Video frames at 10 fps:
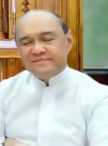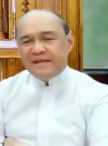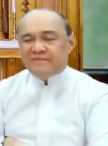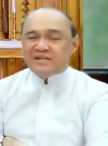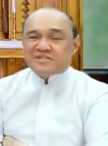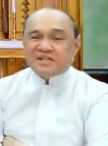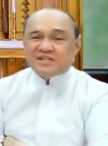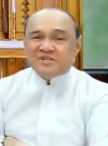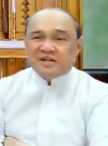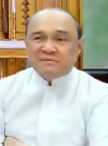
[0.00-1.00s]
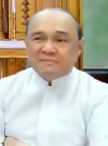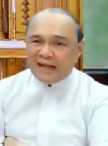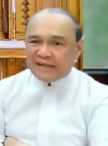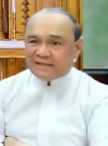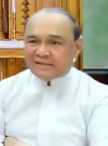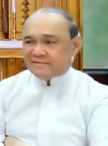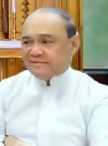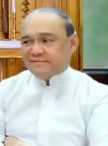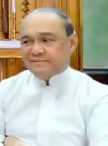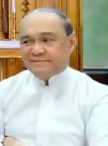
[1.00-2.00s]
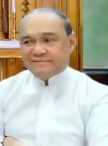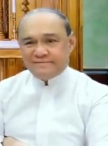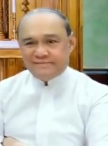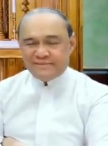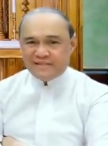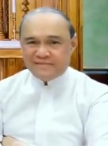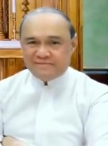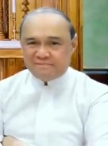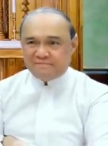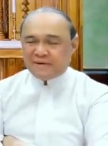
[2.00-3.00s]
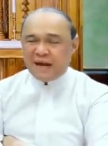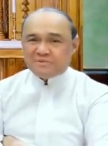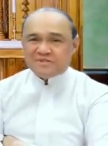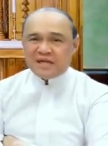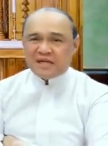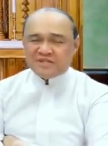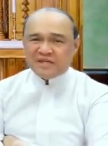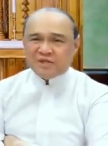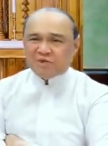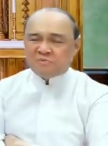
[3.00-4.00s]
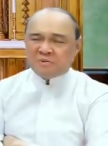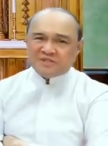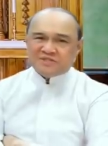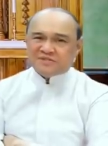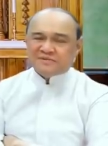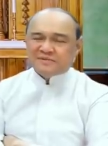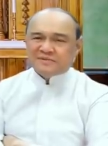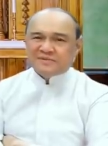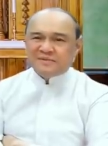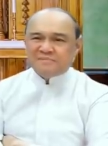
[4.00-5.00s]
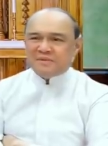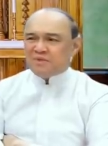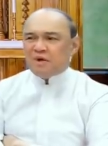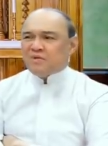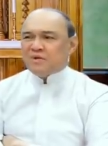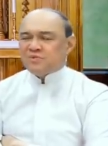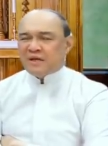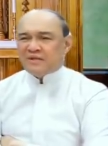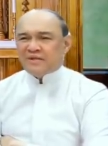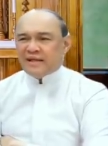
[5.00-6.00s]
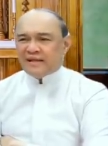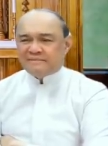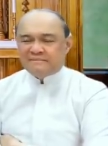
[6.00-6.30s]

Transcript: Even a six-year plan is perhaps stretching it too much. People always want to get